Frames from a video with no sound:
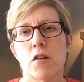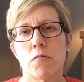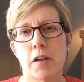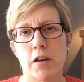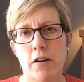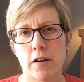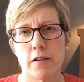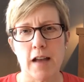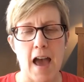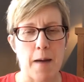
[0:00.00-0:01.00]

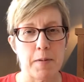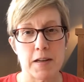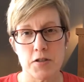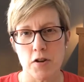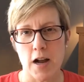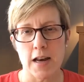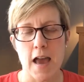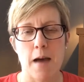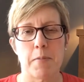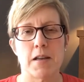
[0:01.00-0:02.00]
reader happiness or
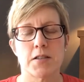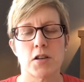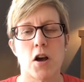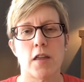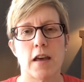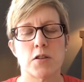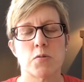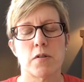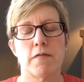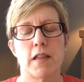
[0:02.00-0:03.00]
unhappiness and all that
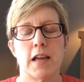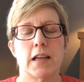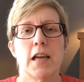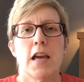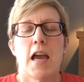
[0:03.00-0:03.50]
sort of thing.